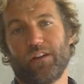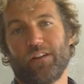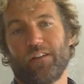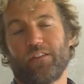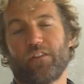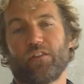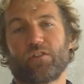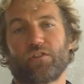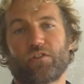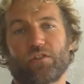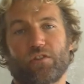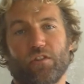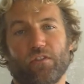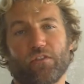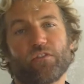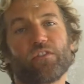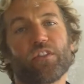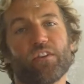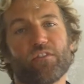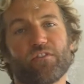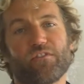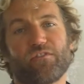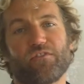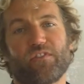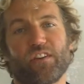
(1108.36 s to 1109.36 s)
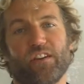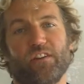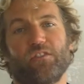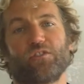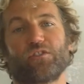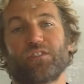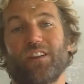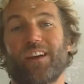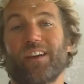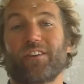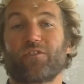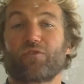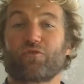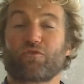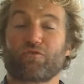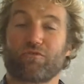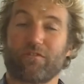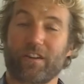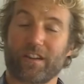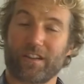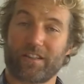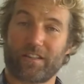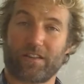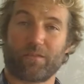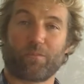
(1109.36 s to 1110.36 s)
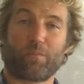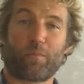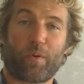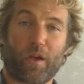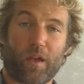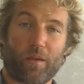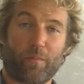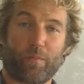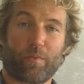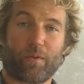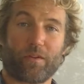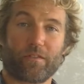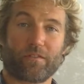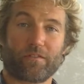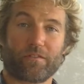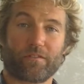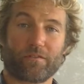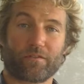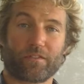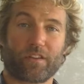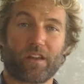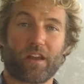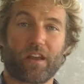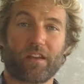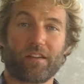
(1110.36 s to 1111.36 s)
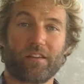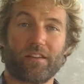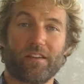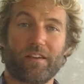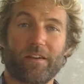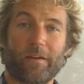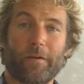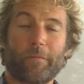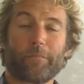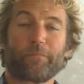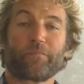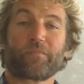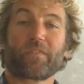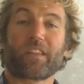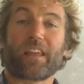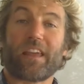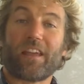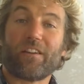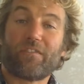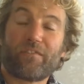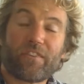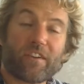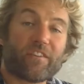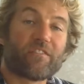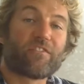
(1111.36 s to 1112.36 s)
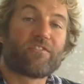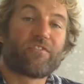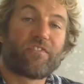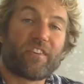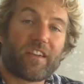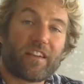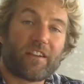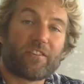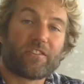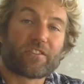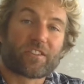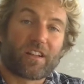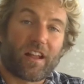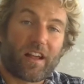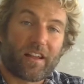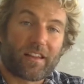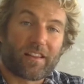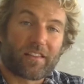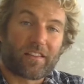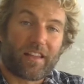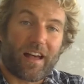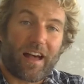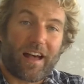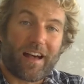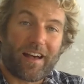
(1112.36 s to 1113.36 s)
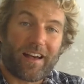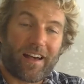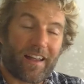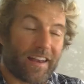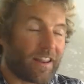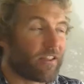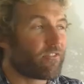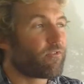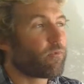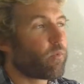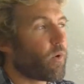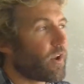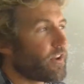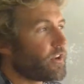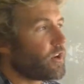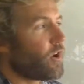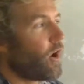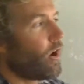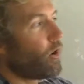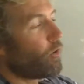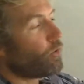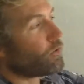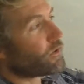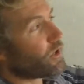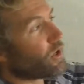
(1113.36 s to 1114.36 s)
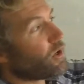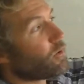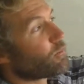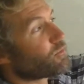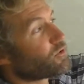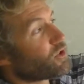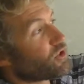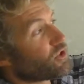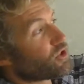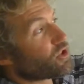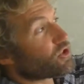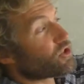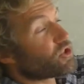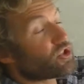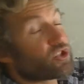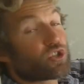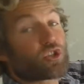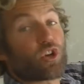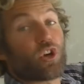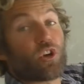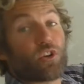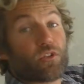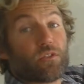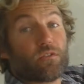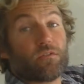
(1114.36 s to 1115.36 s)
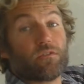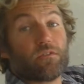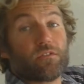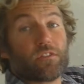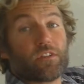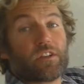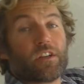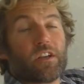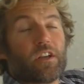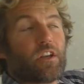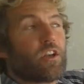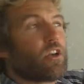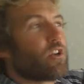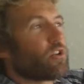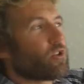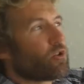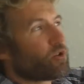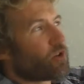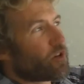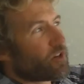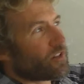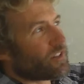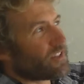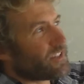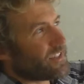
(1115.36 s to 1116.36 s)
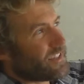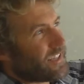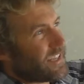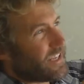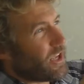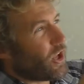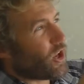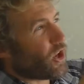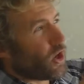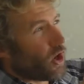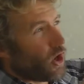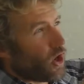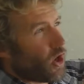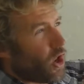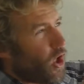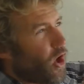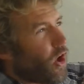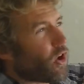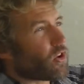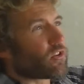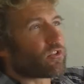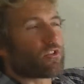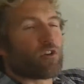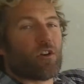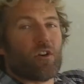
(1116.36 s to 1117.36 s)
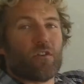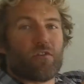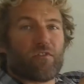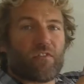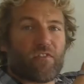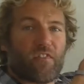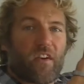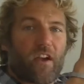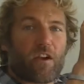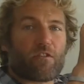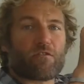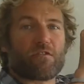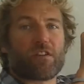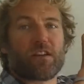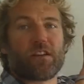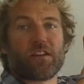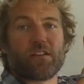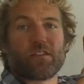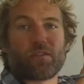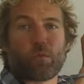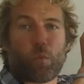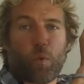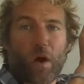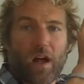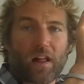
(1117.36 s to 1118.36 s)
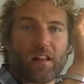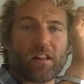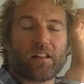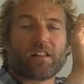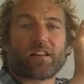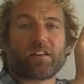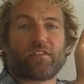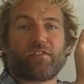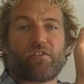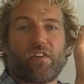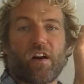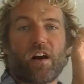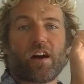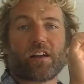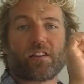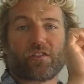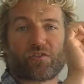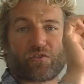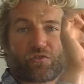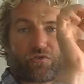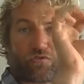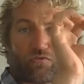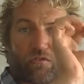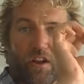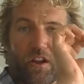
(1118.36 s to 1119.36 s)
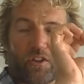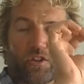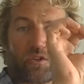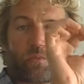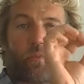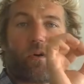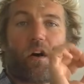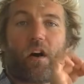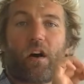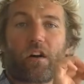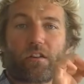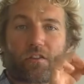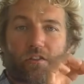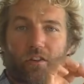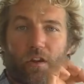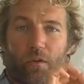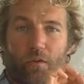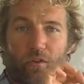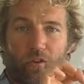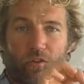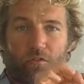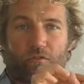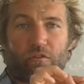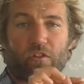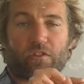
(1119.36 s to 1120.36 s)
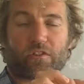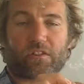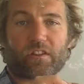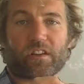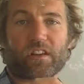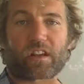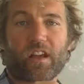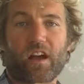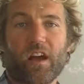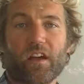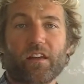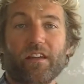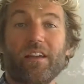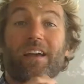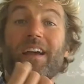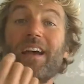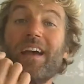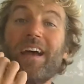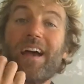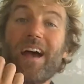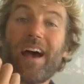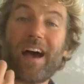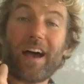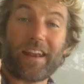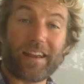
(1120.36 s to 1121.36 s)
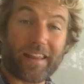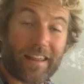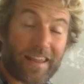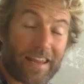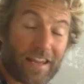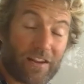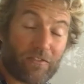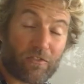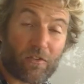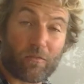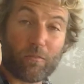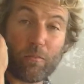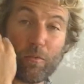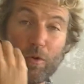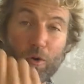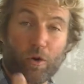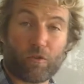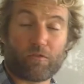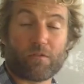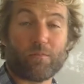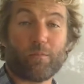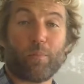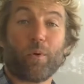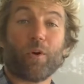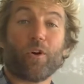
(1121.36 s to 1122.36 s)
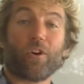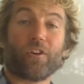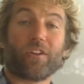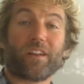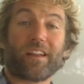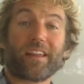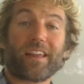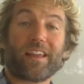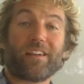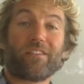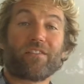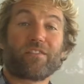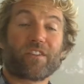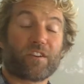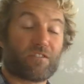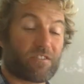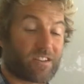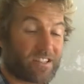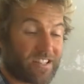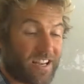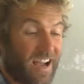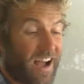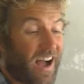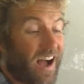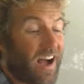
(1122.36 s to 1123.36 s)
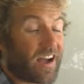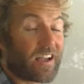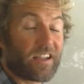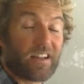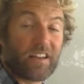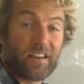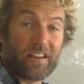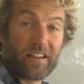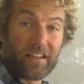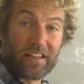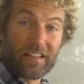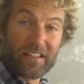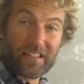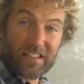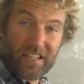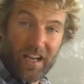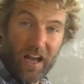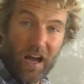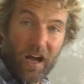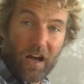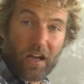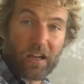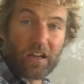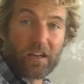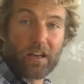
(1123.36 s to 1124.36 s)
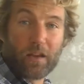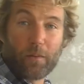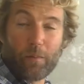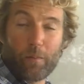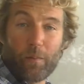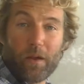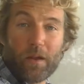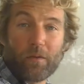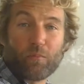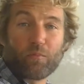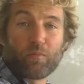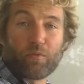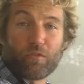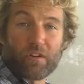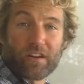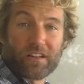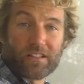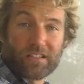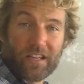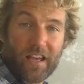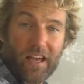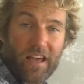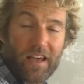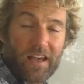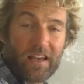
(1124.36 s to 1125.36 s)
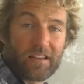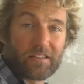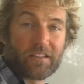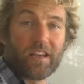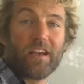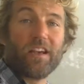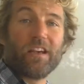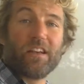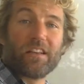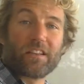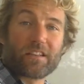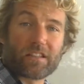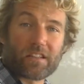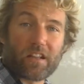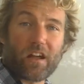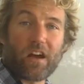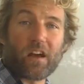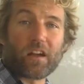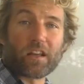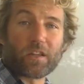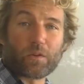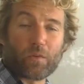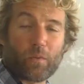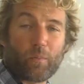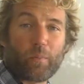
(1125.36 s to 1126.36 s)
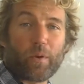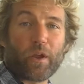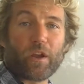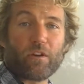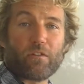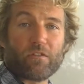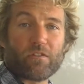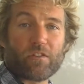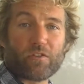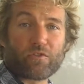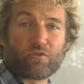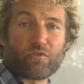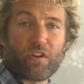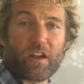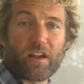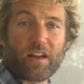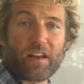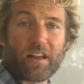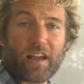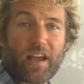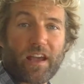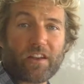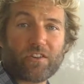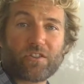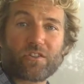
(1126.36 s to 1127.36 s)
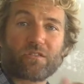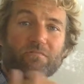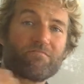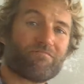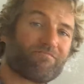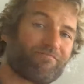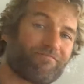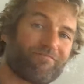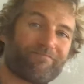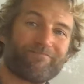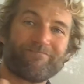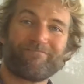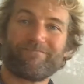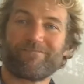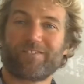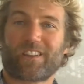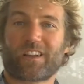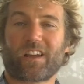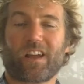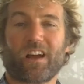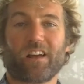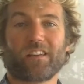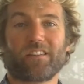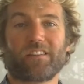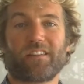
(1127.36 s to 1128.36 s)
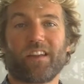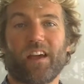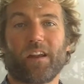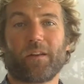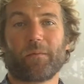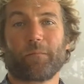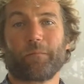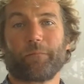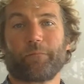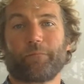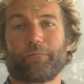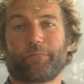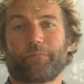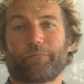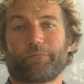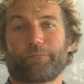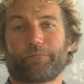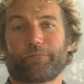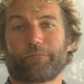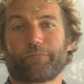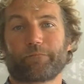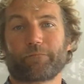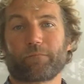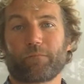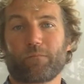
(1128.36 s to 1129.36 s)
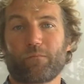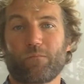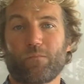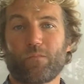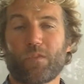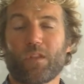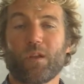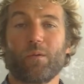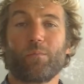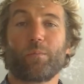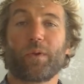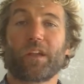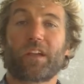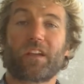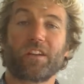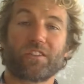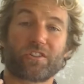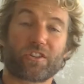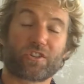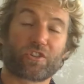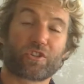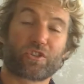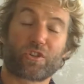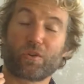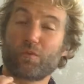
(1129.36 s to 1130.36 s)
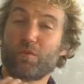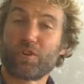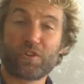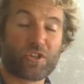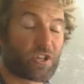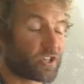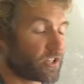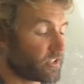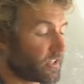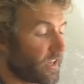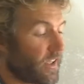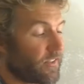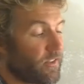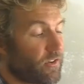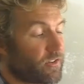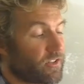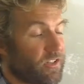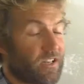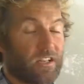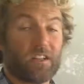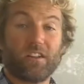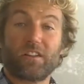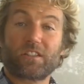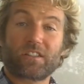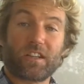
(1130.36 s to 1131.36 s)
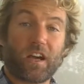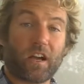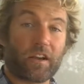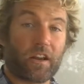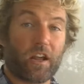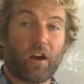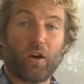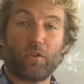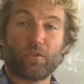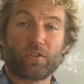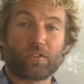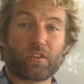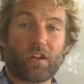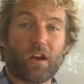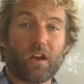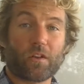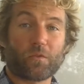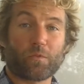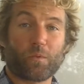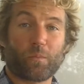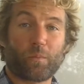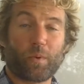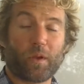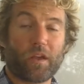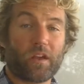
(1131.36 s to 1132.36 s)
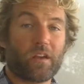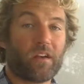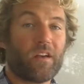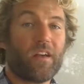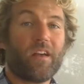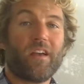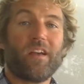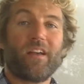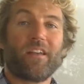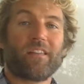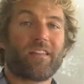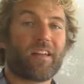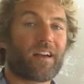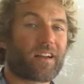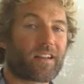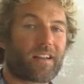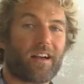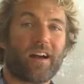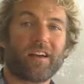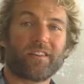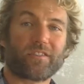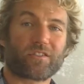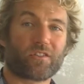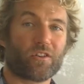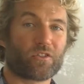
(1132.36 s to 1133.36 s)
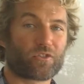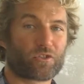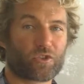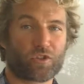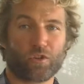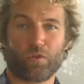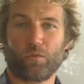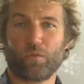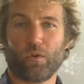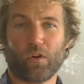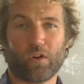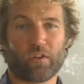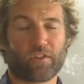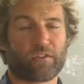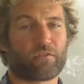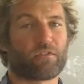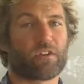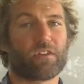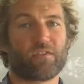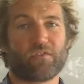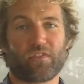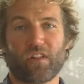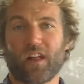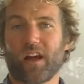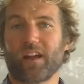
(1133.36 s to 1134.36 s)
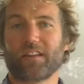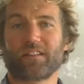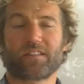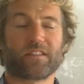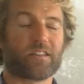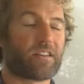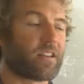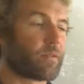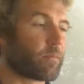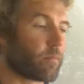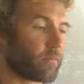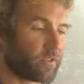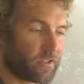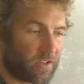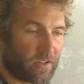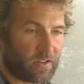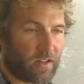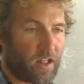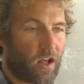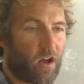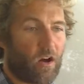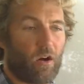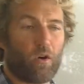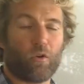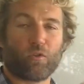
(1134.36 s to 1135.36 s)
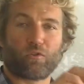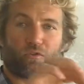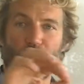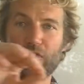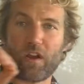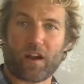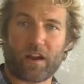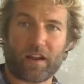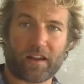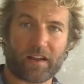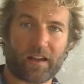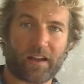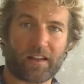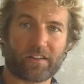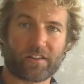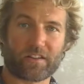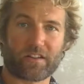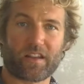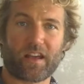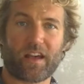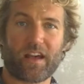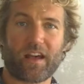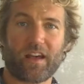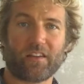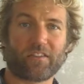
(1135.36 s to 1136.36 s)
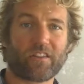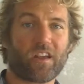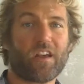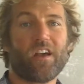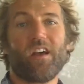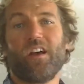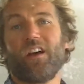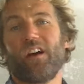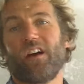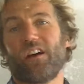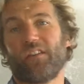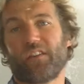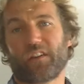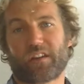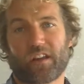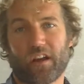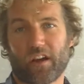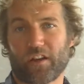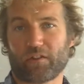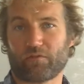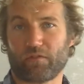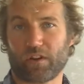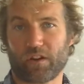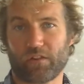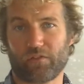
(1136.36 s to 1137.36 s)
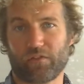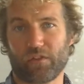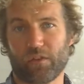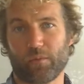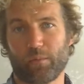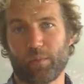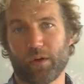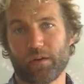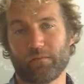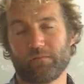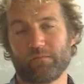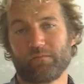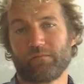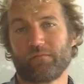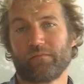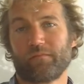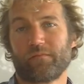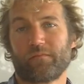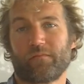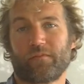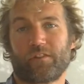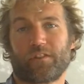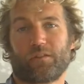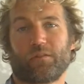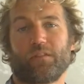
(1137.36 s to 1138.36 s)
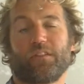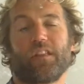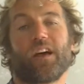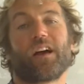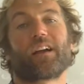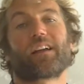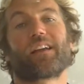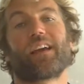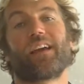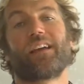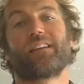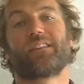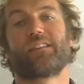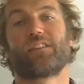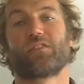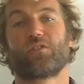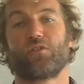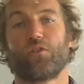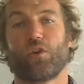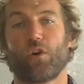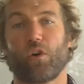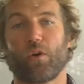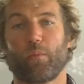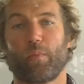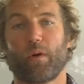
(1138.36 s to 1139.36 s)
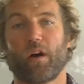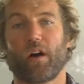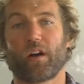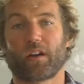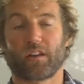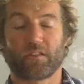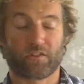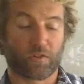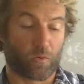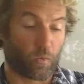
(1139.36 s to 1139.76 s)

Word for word: The stuff that feels like tracing paper, okay? If it feels like that, and if when you hold it up to the sun, you can see a lot of very well-defined stretch marks going across the kite, and even more importantly, if there are tiny, tiny pinprick tears starting to appear in the trailing edge, the kite's dead. Because as soon as you step, those little tiny holes starting to appear, that kite's got two or three flights in it until that whole trailing edge tears and the kite's ready for the bid. So in that case, it's not a bargain.